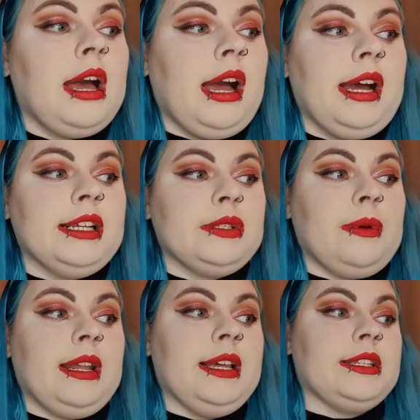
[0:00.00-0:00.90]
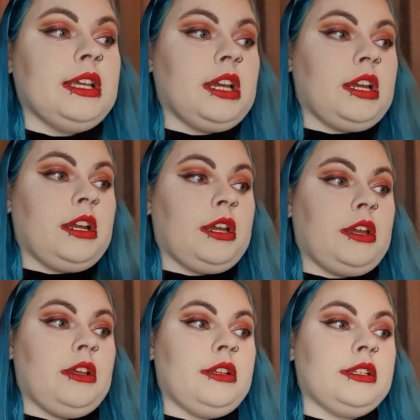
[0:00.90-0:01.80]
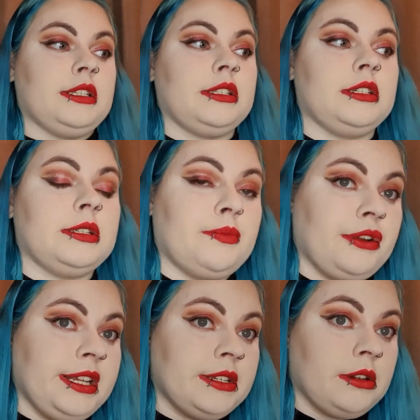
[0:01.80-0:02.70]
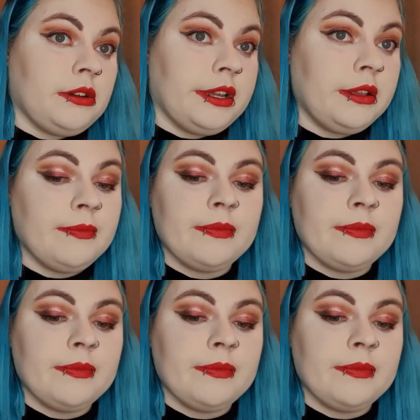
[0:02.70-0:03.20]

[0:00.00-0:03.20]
as well as cypress oil.